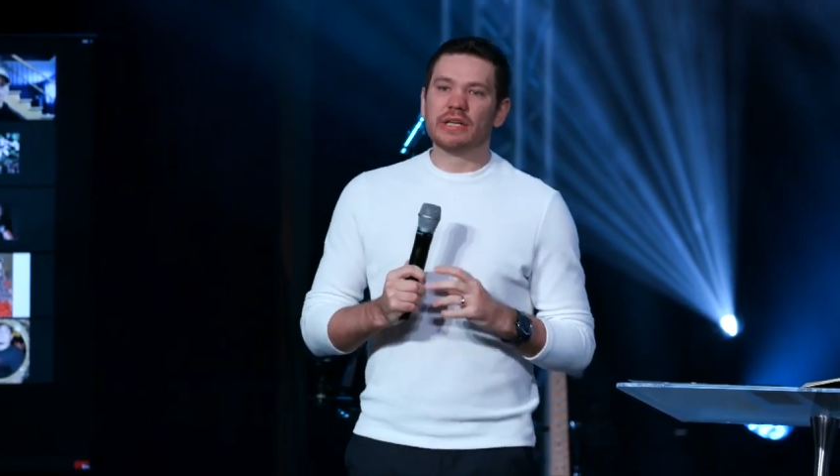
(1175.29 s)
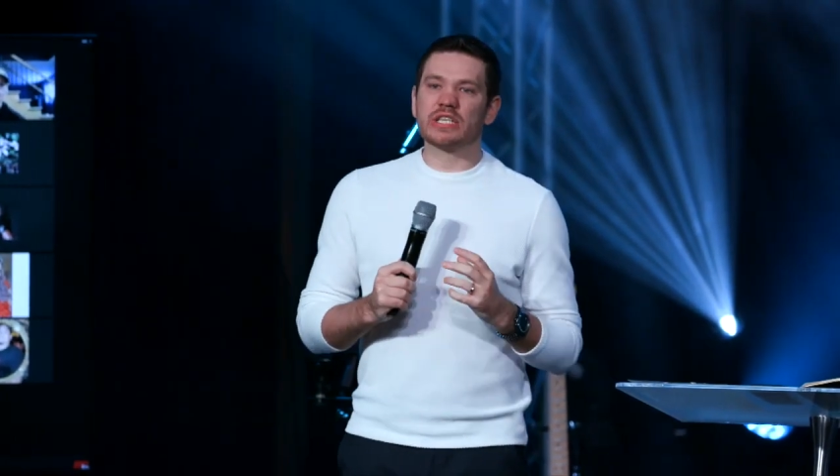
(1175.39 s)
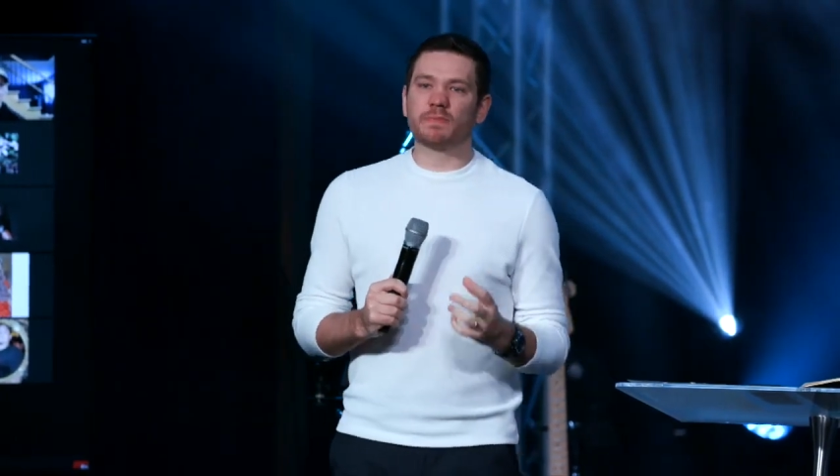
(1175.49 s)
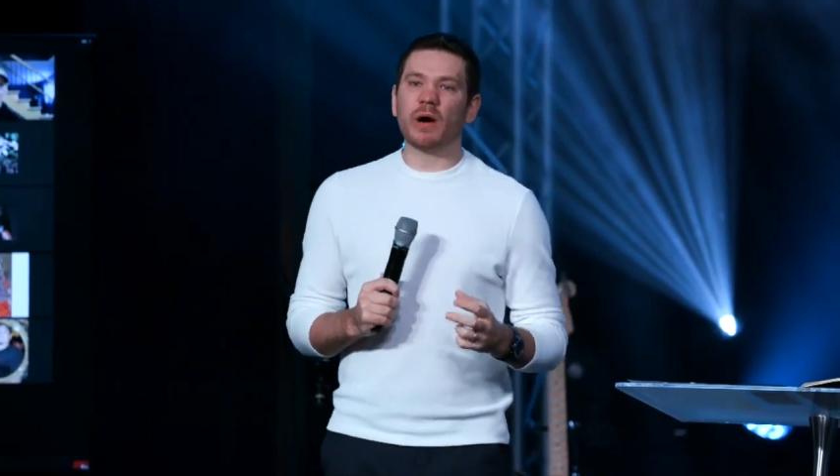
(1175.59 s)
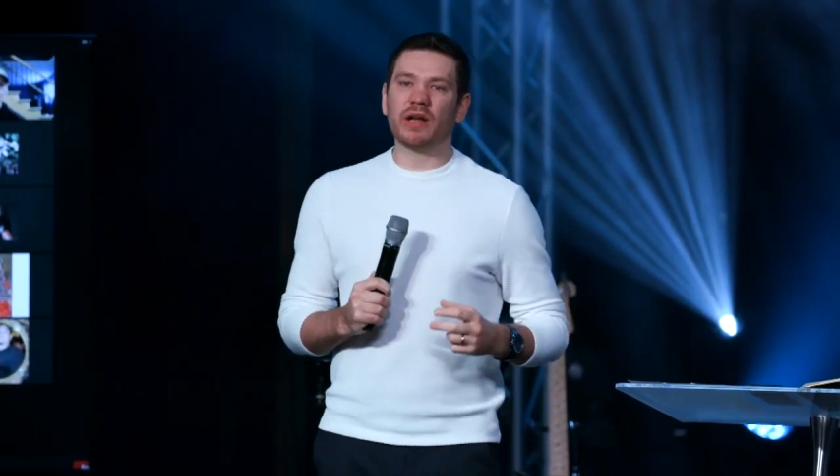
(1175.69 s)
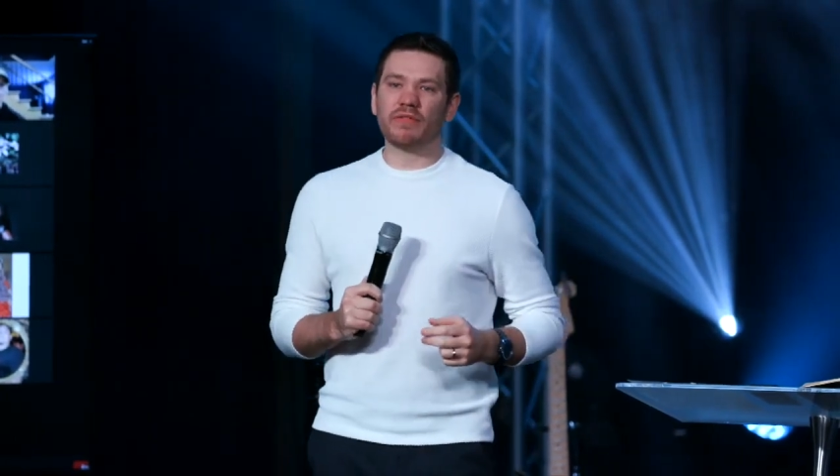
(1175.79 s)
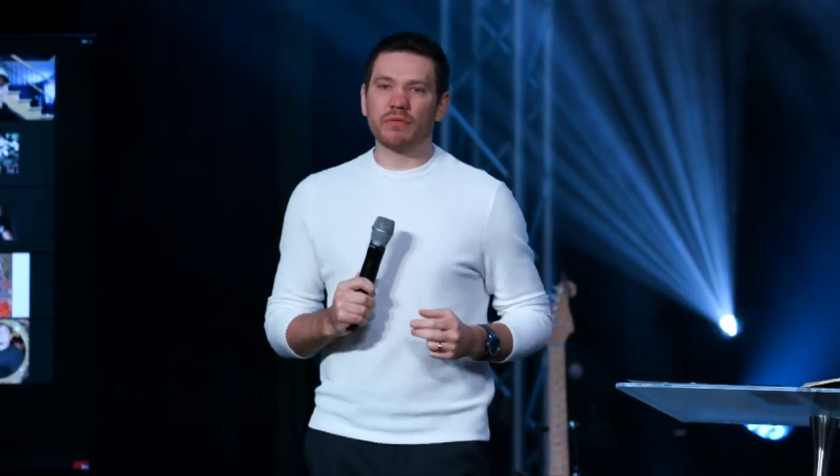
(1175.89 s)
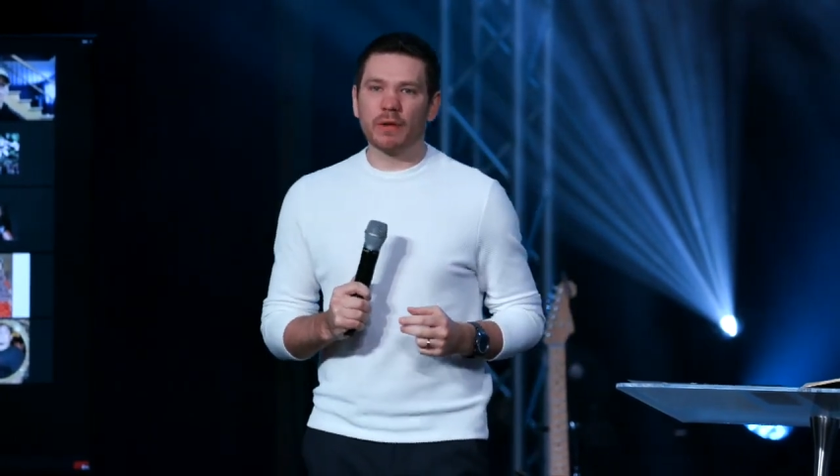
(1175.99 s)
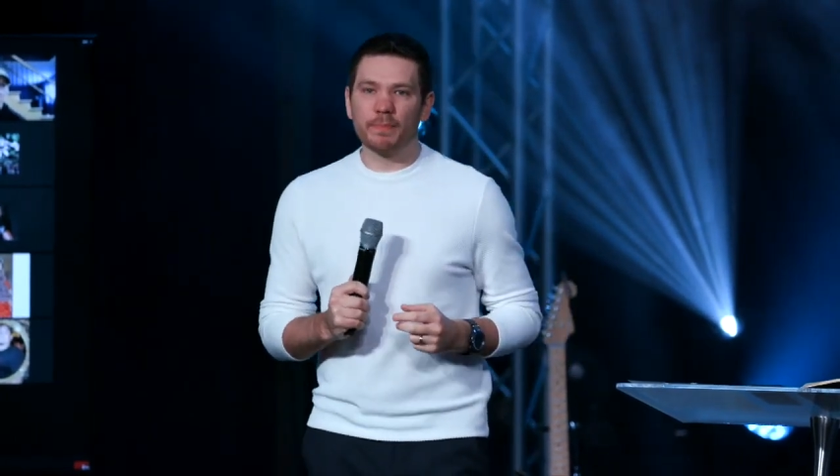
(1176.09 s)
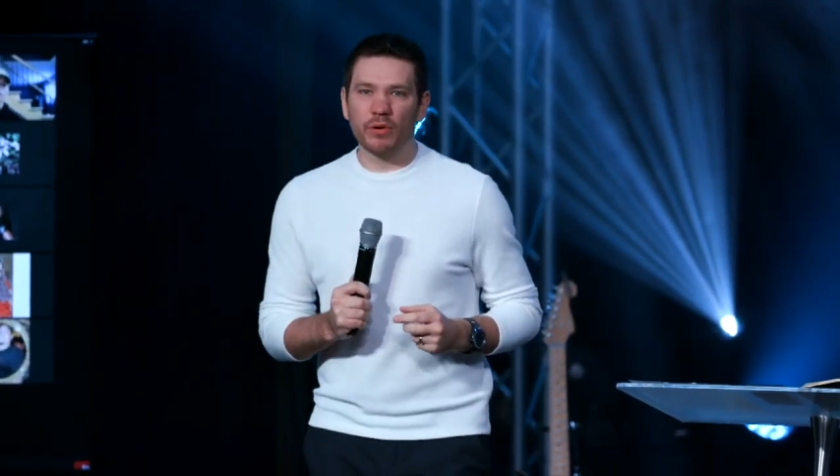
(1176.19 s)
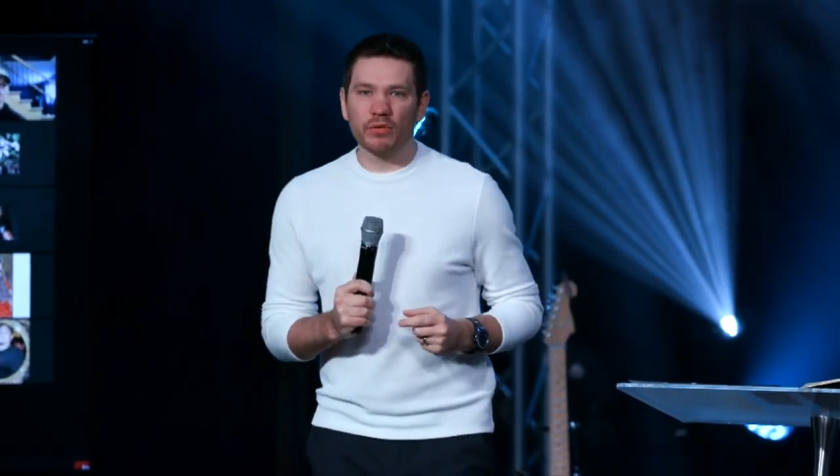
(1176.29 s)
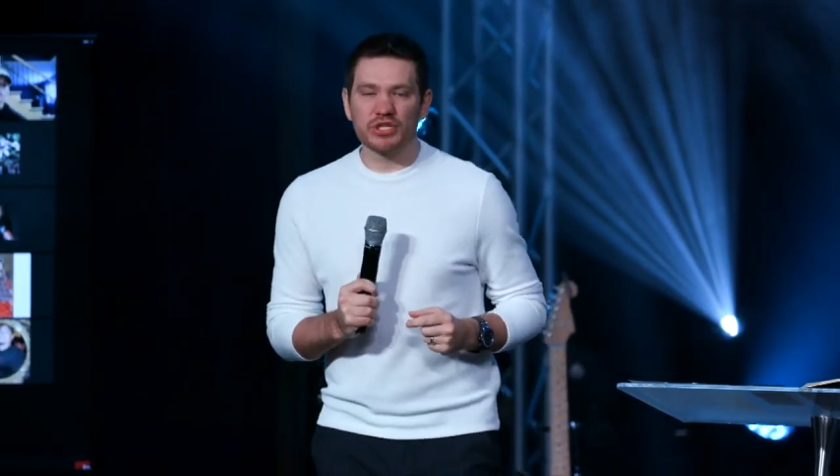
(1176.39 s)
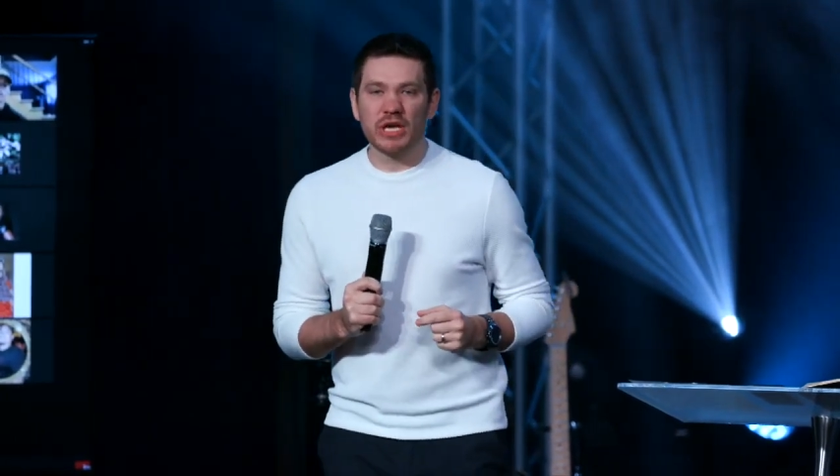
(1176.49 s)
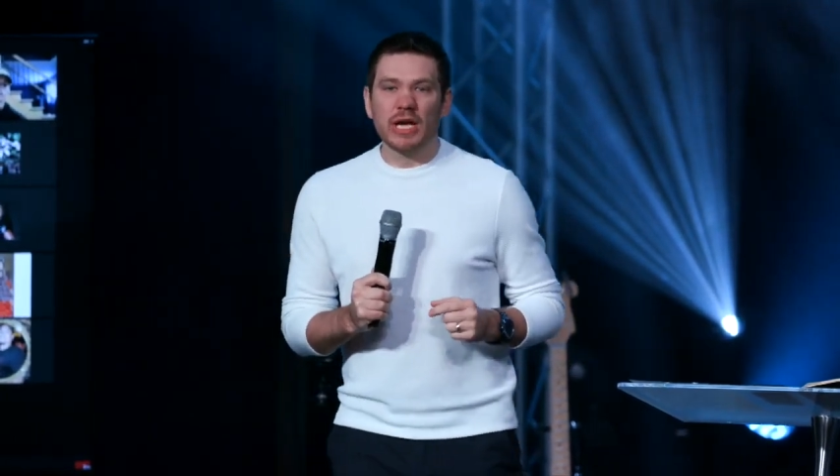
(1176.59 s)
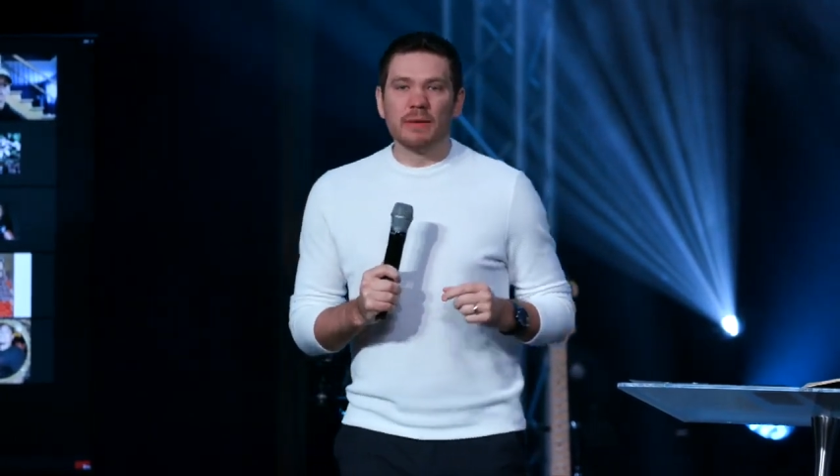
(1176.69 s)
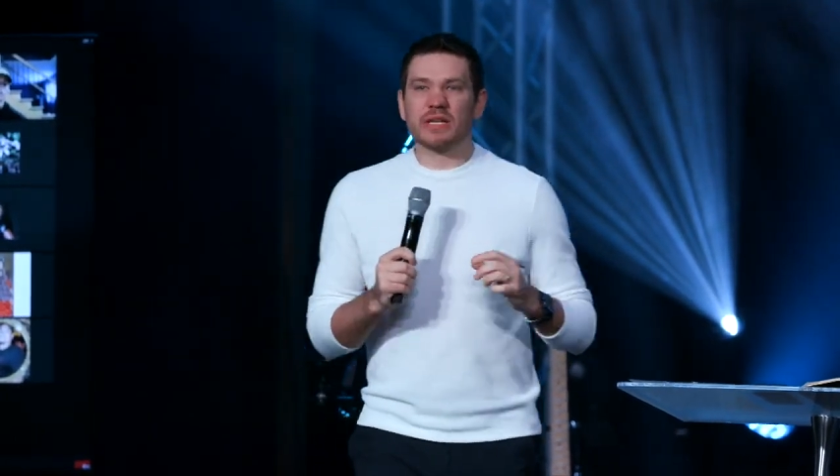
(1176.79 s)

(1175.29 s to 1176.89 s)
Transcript: despite of your reproach.